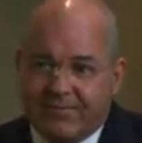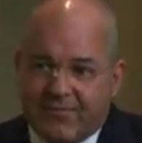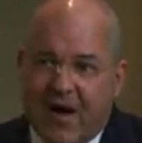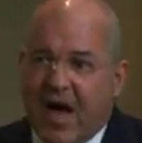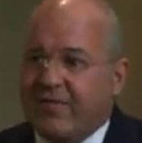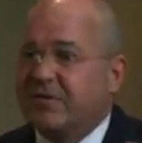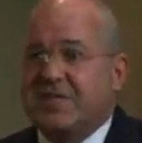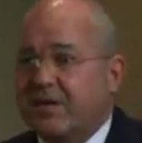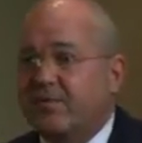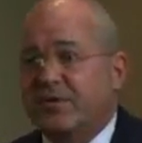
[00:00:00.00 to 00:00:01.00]
5 or
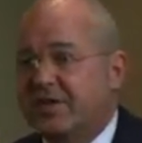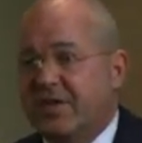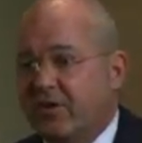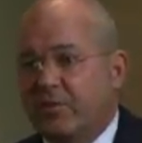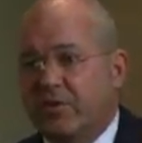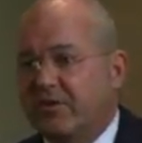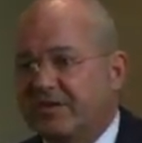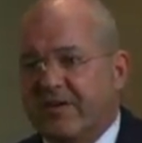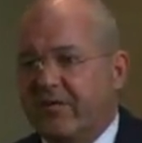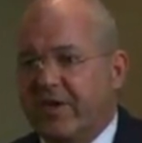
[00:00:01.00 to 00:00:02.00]
10% of your
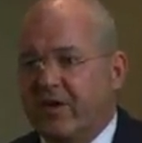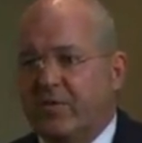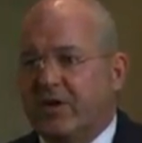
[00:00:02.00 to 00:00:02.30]
employees every year